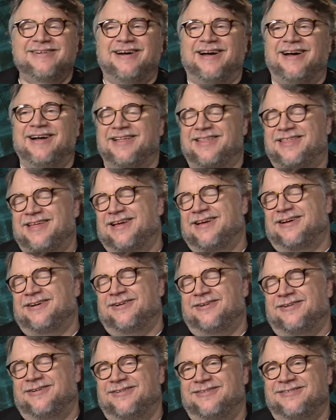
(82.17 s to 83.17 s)
I think,
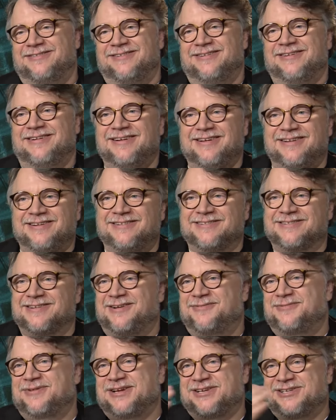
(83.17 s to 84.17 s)
oh, there's
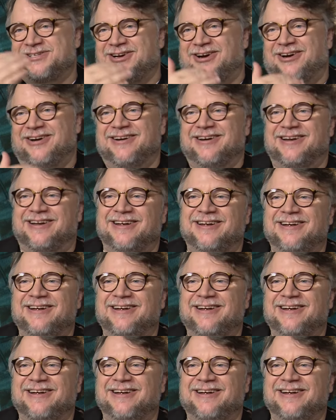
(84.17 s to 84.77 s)
gonna be a shark.